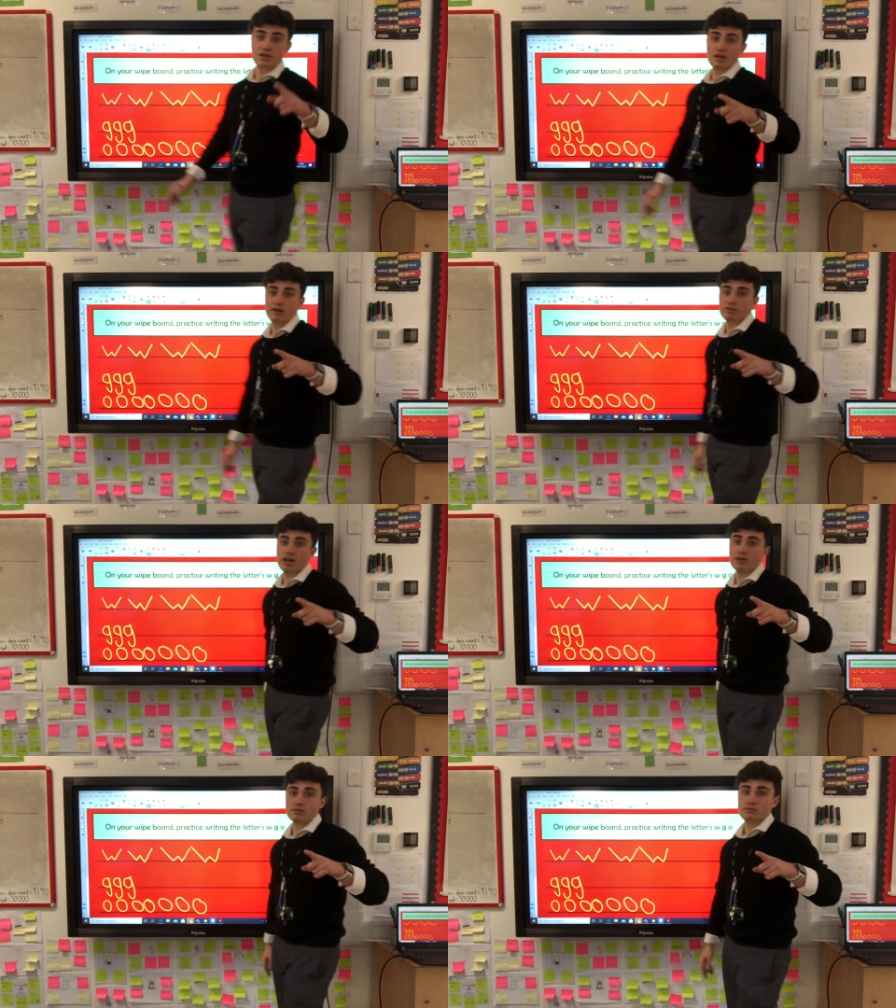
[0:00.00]
Have a
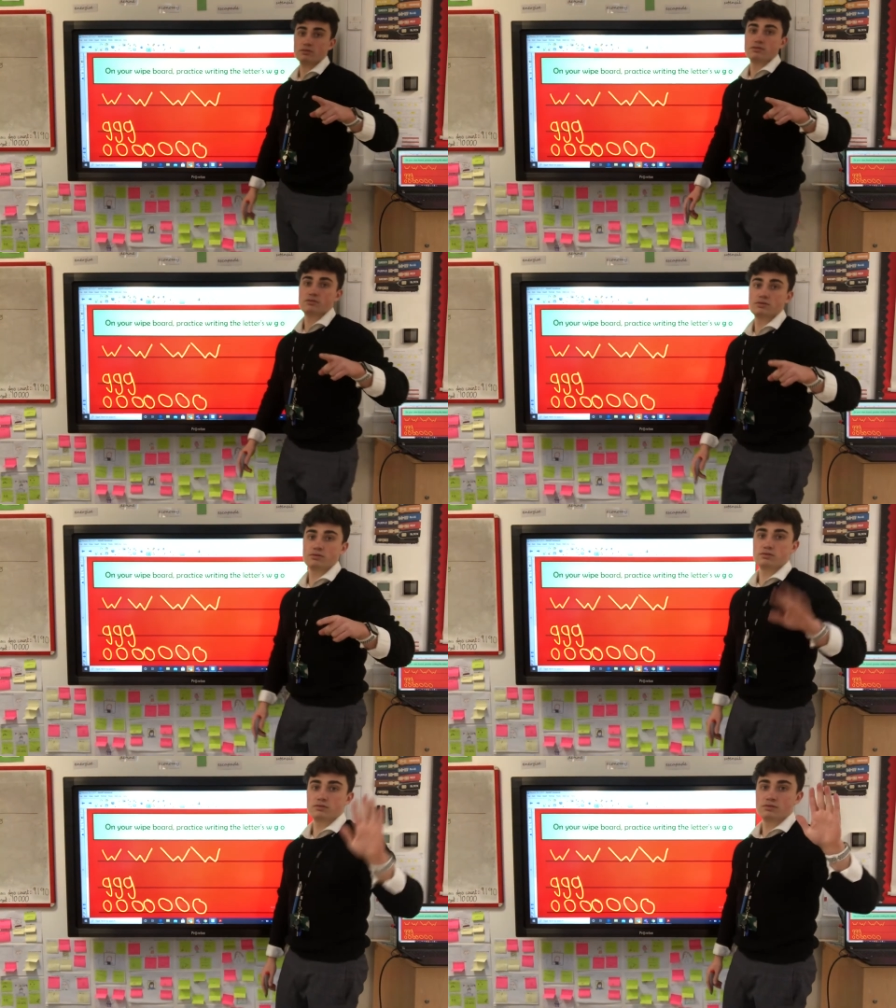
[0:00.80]
go.
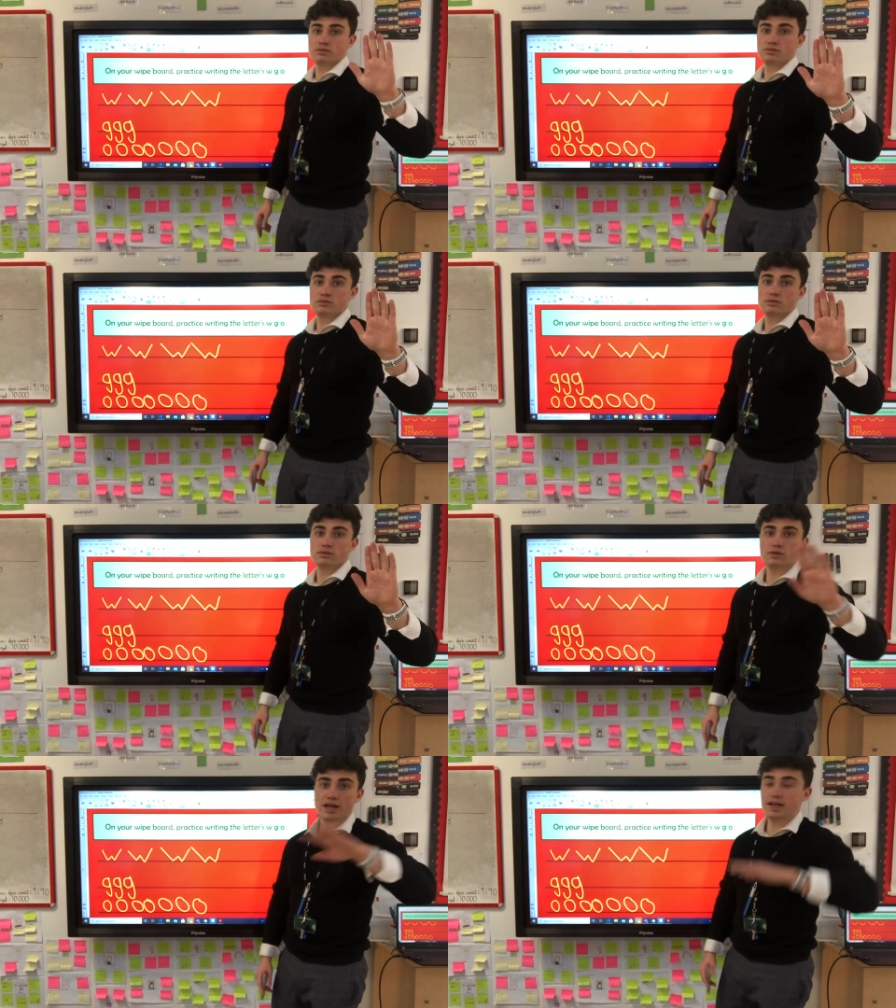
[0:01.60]

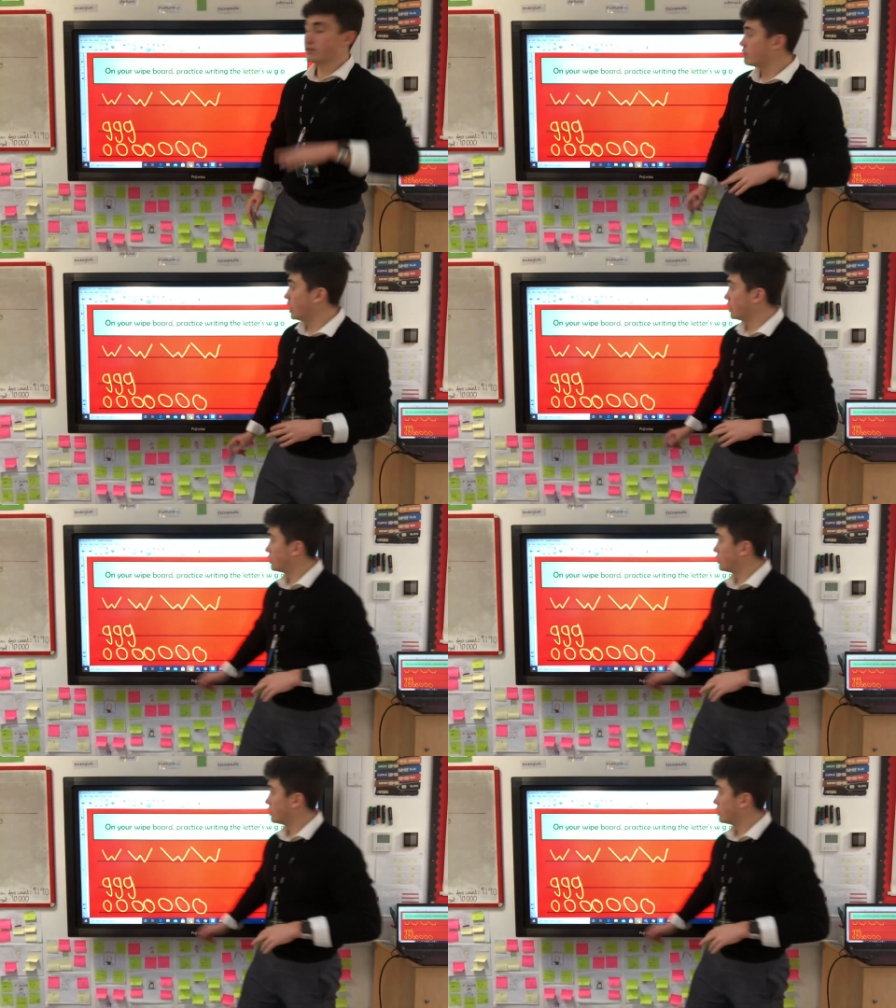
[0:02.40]
Okay, right.